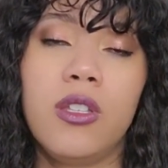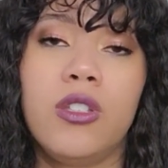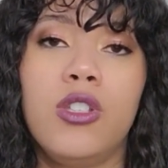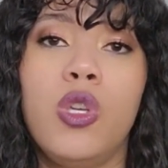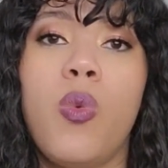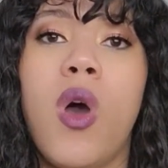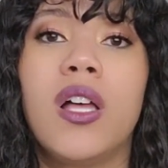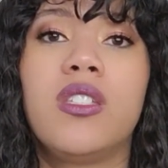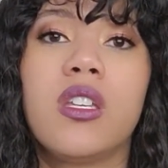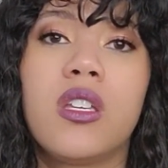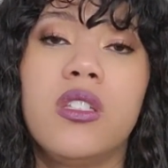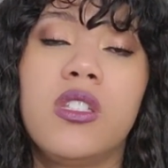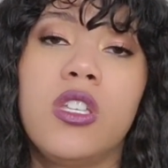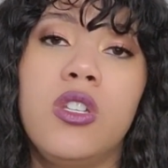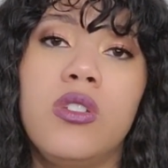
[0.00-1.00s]
You want to
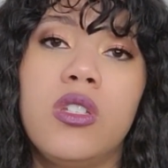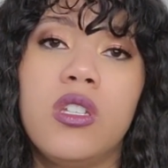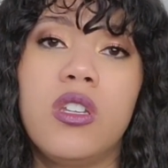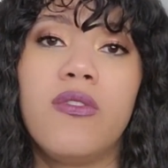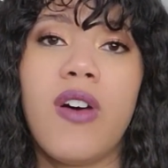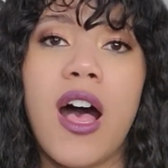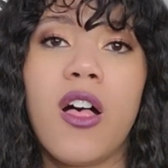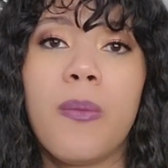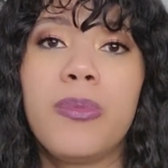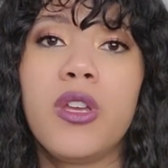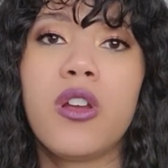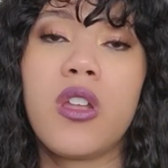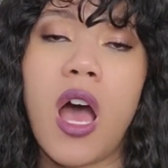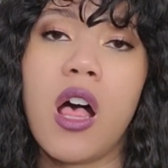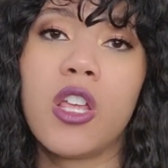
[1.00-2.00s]
continue to develop
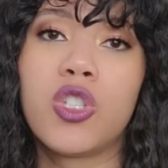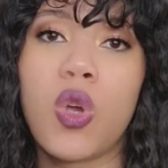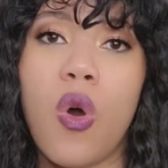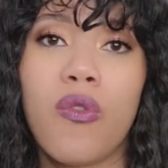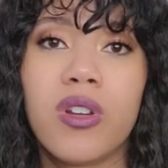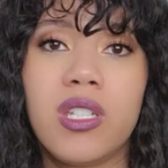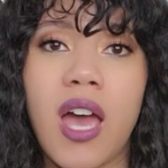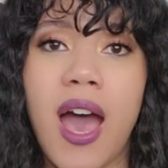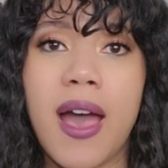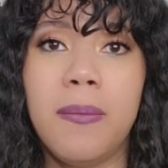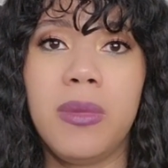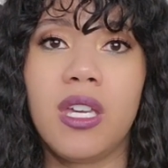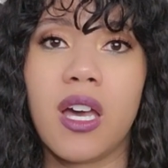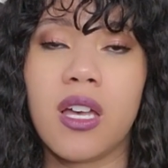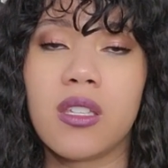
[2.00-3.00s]
your knowledge over time
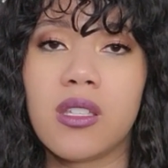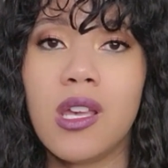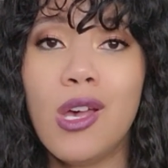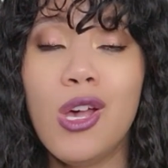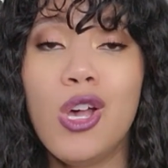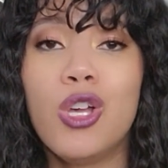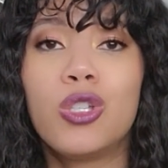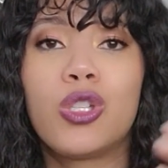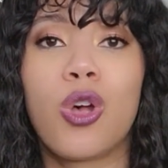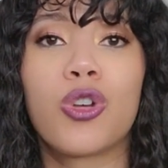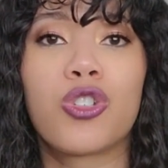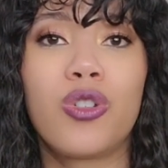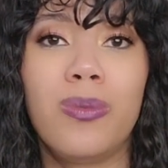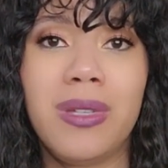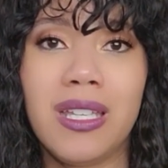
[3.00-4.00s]
because
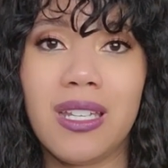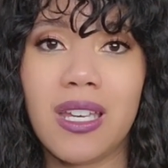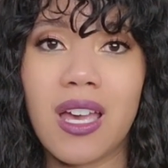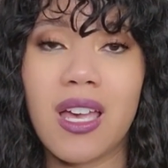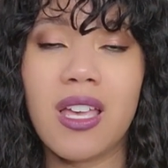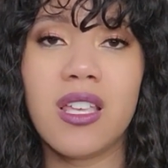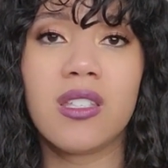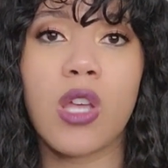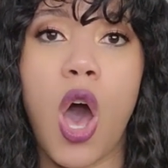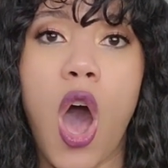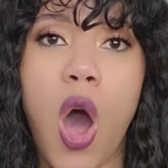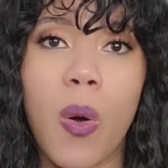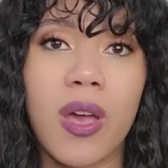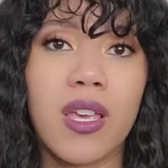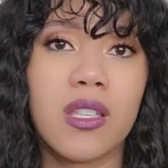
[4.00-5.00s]
social media is
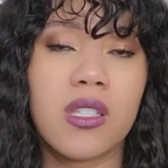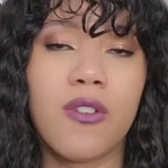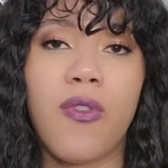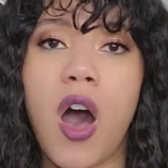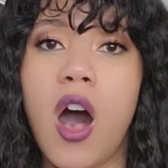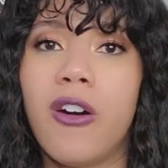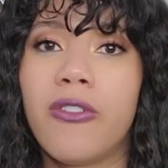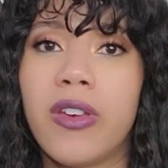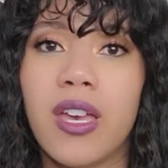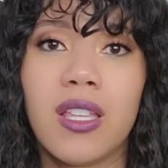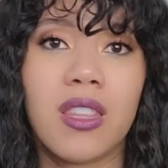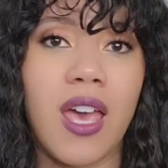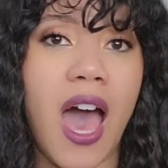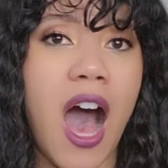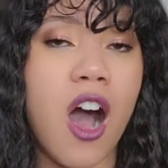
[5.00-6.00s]
always
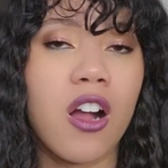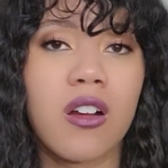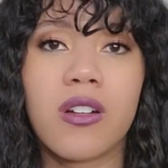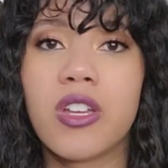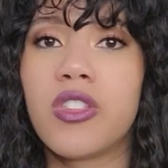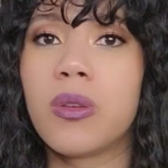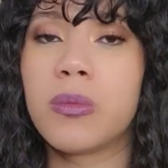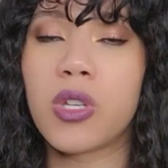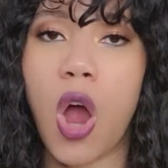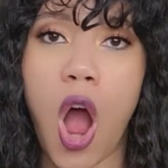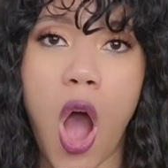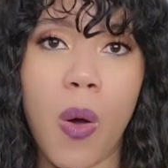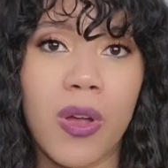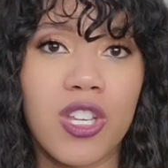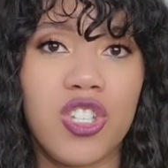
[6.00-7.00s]
evolving. The algorithms are
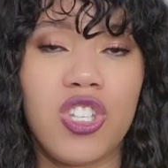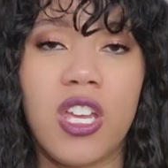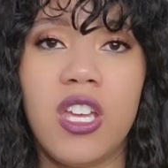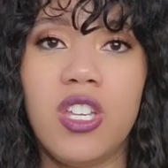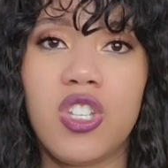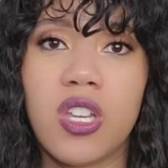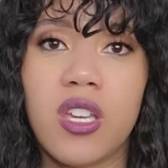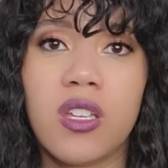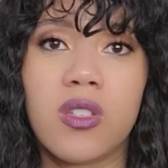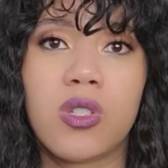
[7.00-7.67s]
always changing.